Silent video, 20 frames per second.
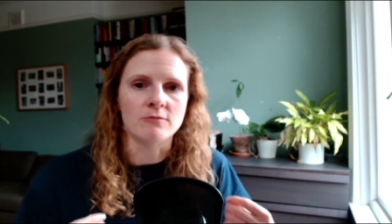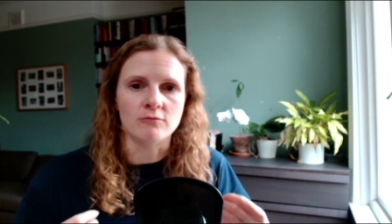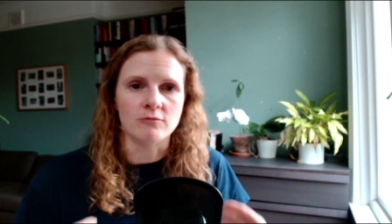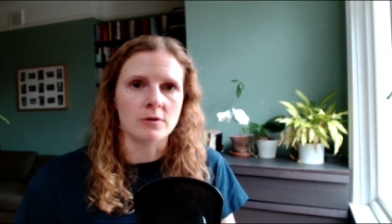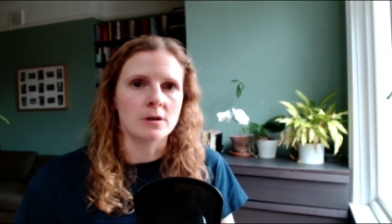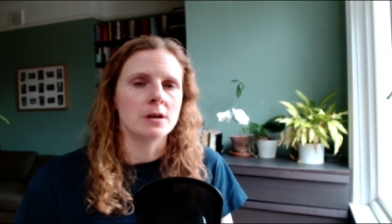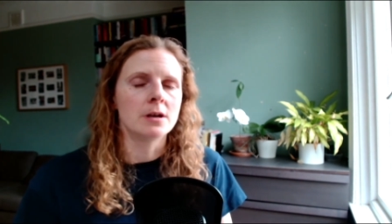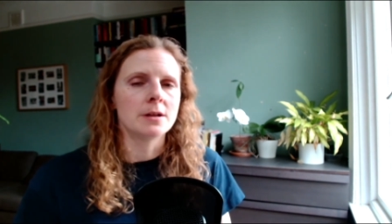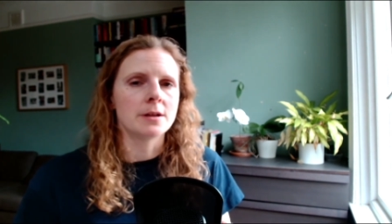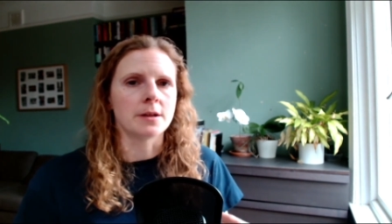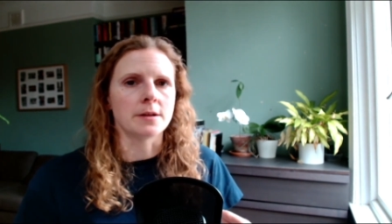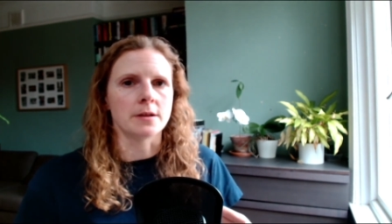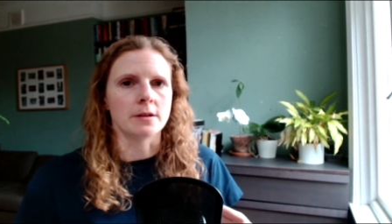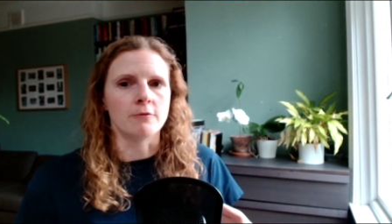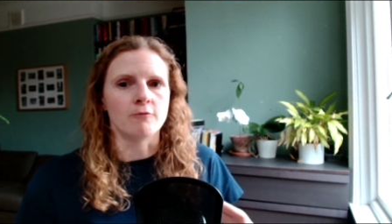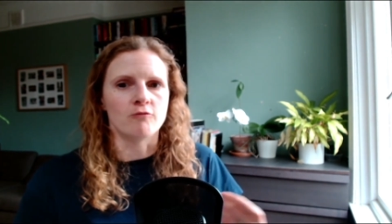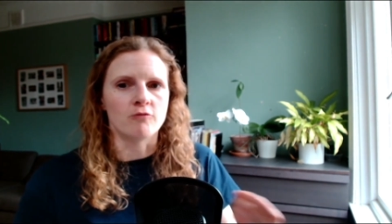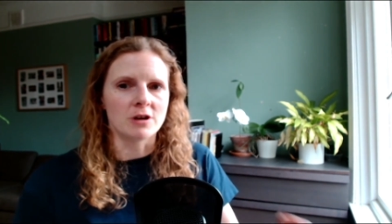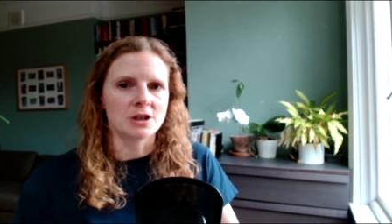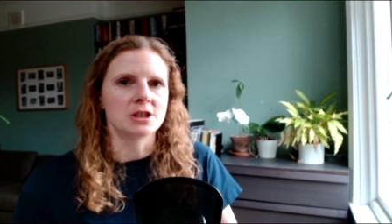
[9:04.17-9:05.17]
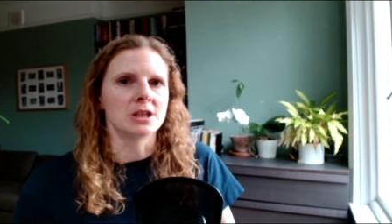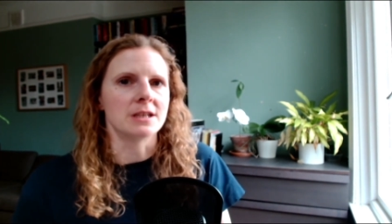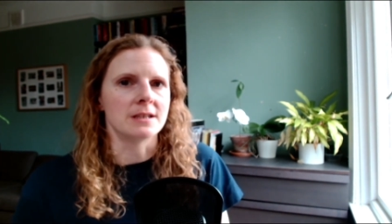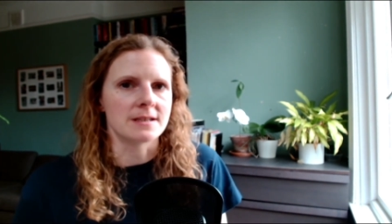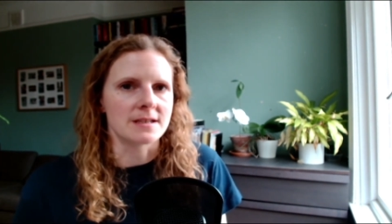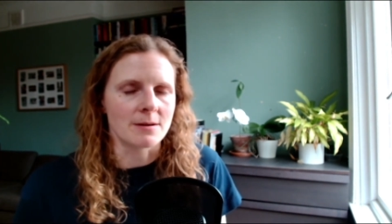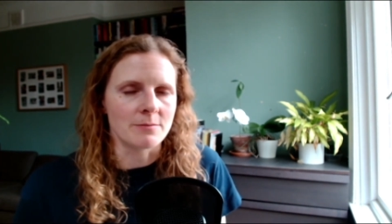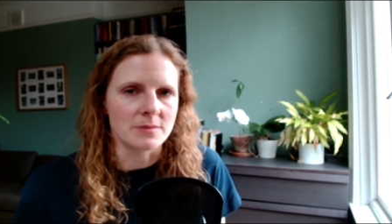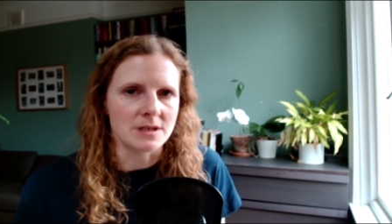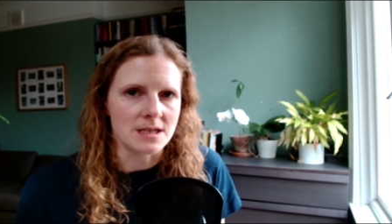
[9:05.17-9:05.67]
rather than rushing
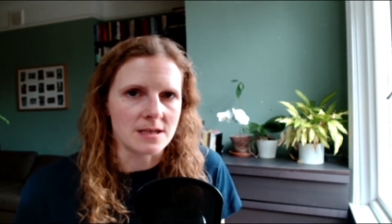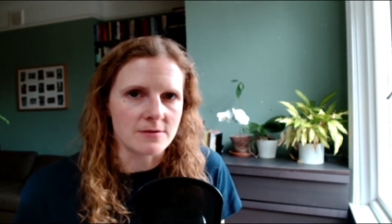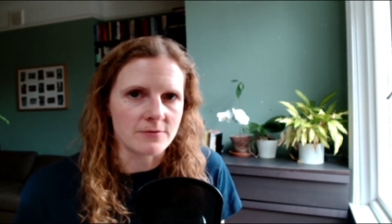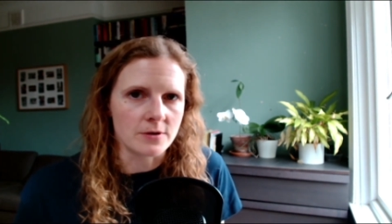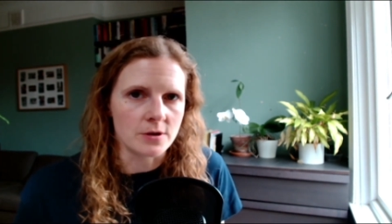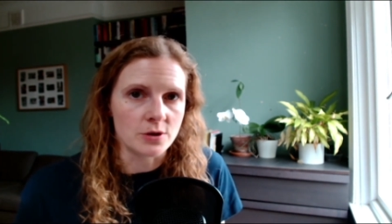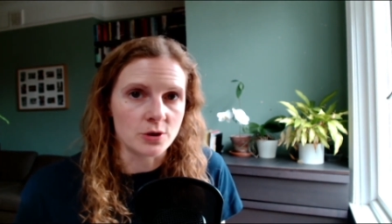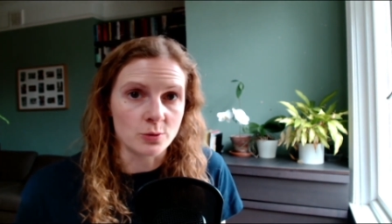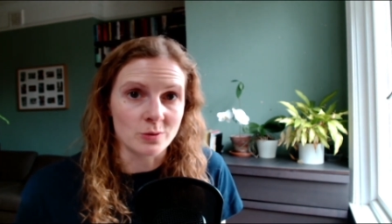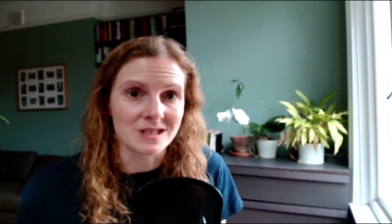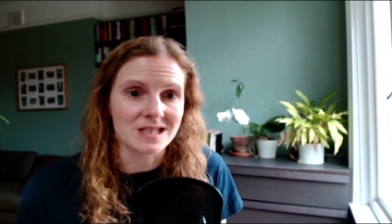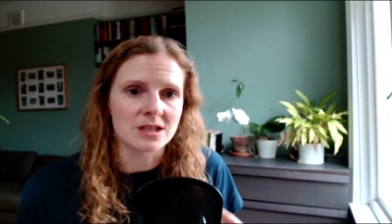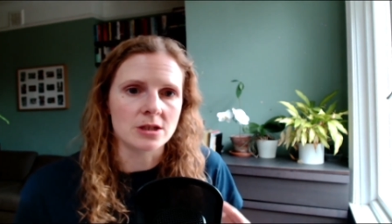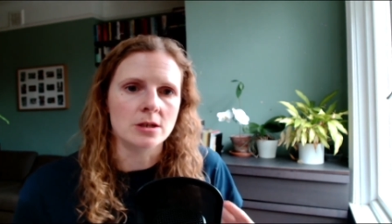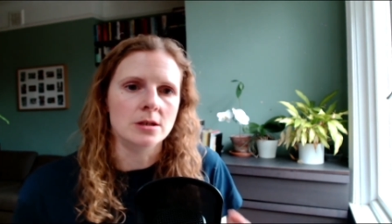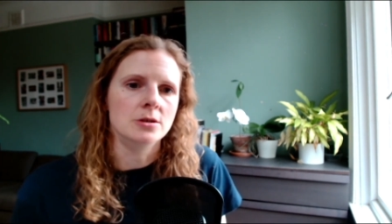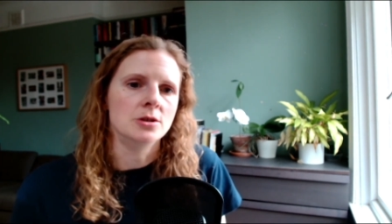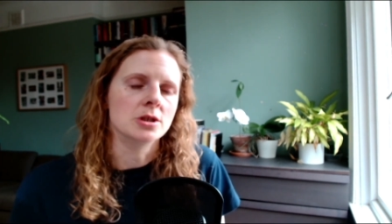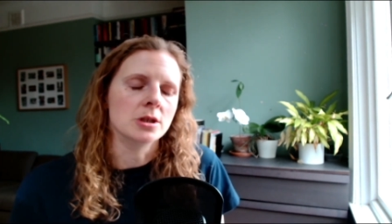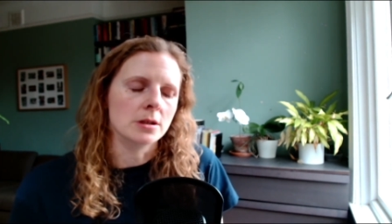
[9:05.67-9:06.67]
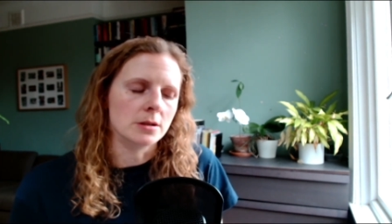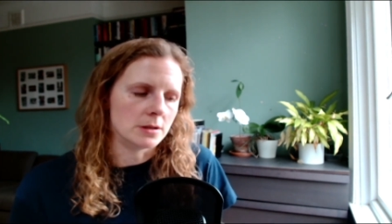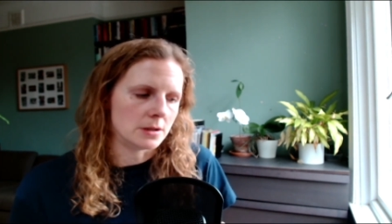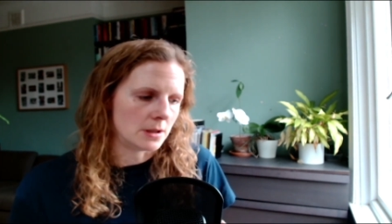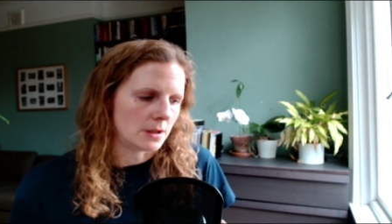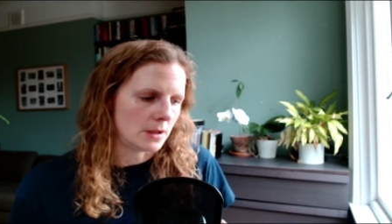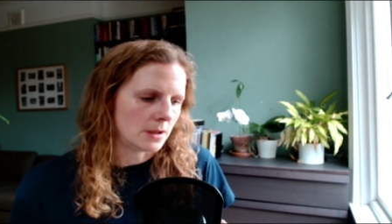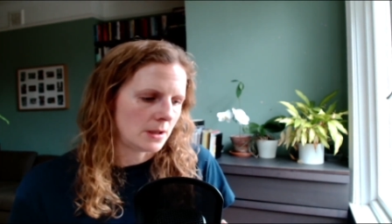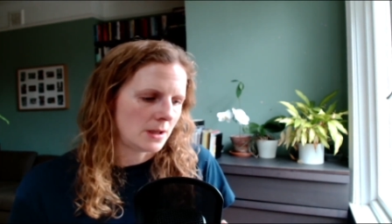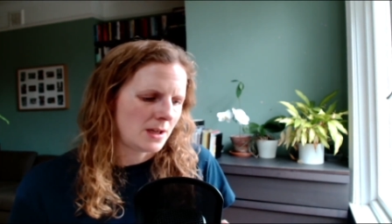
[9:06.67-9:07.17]
somebody through to a solution
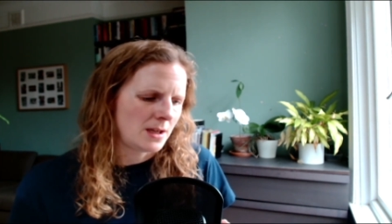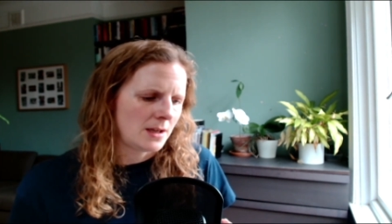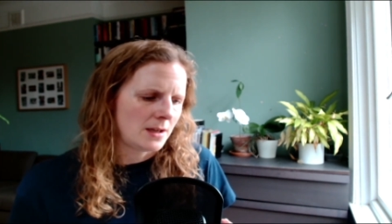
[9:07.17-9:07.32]
that